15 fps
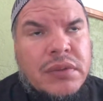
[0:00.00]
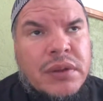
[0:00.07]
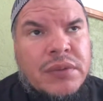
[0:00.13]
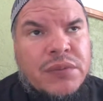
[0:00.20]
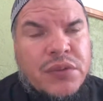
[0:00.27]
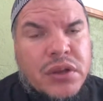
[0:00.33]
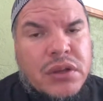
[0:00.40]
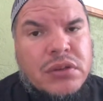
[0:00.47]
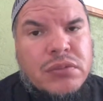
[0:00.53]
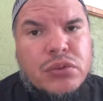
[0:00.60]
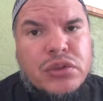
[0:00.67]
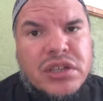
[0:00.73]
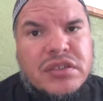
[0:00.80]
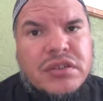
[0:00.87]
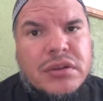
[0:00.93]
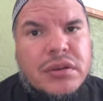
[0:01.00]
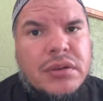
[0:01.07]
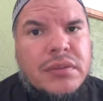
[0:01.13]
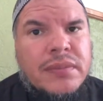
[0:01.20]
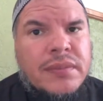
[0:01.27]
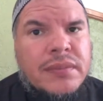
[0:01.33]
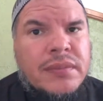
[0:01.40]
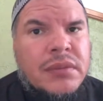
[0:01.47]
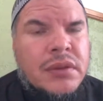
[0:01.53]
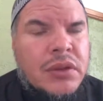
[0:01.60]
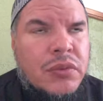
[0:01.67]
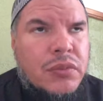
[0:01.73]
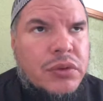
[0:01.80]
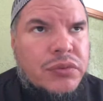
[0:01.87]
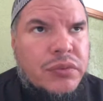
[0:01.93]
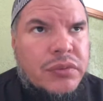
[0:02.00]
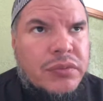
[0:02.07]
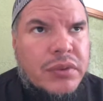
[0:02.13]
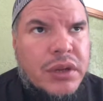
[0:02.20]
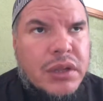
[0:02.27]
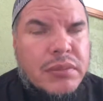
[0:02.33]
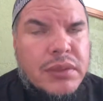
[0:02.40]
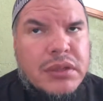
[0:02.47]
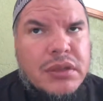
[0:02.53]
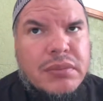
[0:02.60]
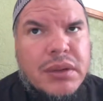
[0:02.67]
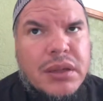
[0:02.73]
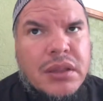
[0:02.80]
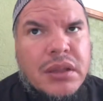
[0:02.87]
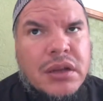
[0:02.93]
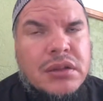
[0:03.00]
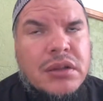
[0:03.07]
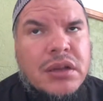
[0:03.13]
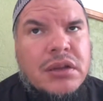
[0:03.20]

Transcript: Fiqh al-Muyassir, which was recommended by Dr.